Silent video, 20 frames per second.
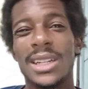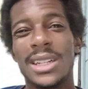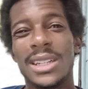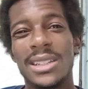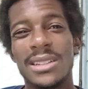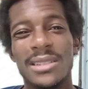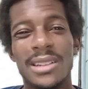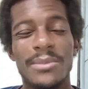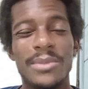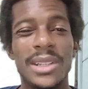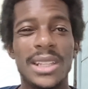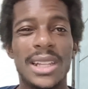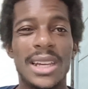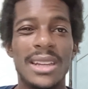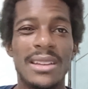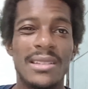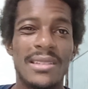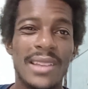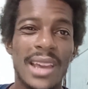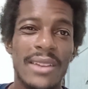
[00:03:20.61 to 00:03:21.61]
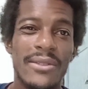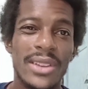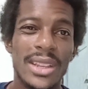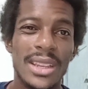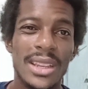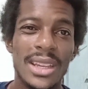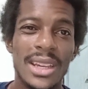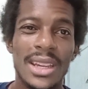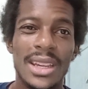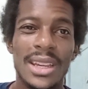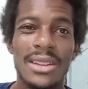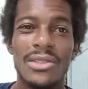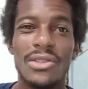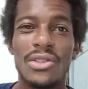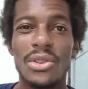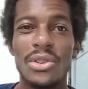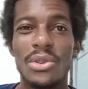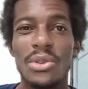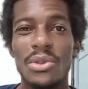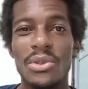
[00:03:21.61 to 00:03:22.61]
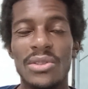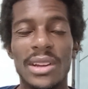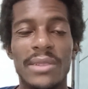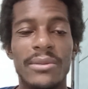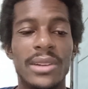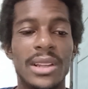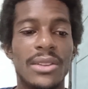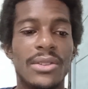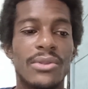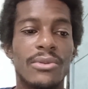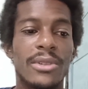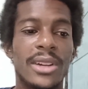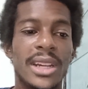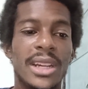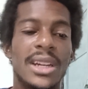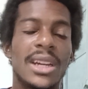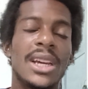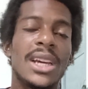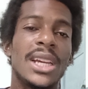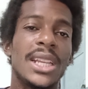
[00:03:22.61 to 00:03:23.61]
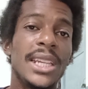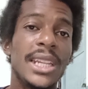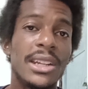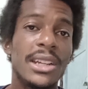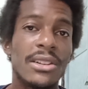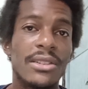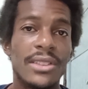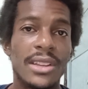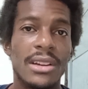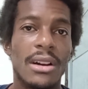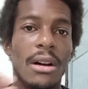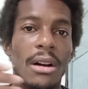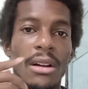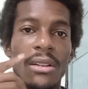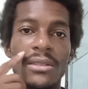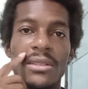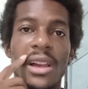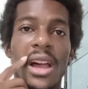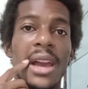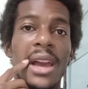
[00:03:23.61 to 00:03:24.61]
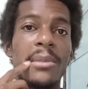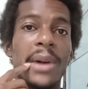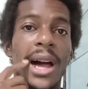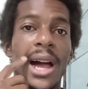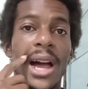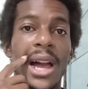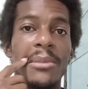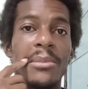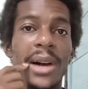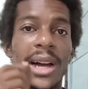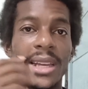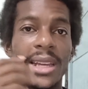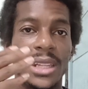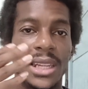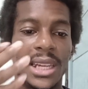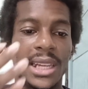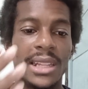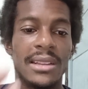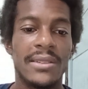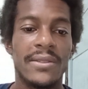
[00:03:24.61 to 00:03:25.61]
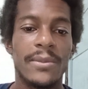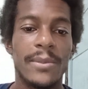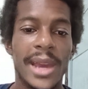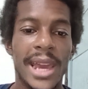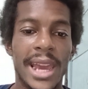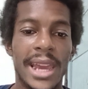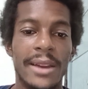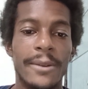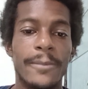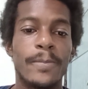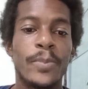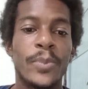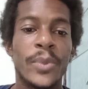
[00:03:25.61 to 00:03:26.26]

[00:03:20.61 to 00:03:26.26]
something like 72, 73, near the all-time high by the end of May.